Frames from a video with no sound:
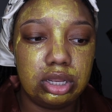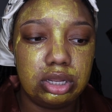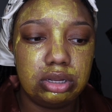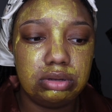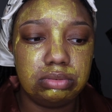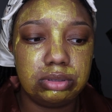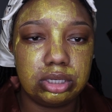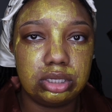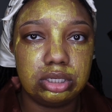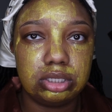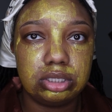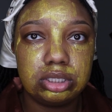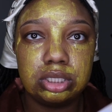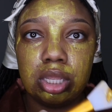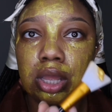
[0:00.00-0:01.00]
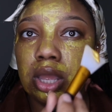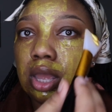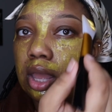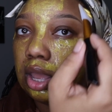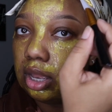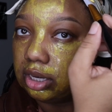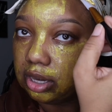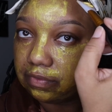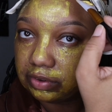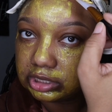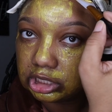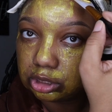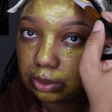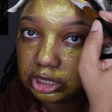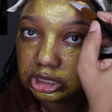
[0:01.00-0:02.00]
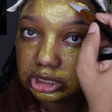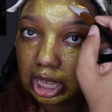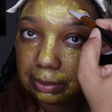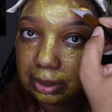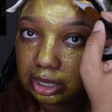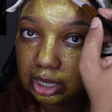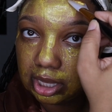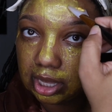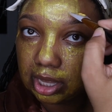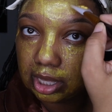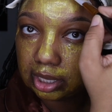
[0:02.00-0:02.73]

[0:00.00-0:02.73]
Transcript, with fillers: oh my goodness, different situations I've been in,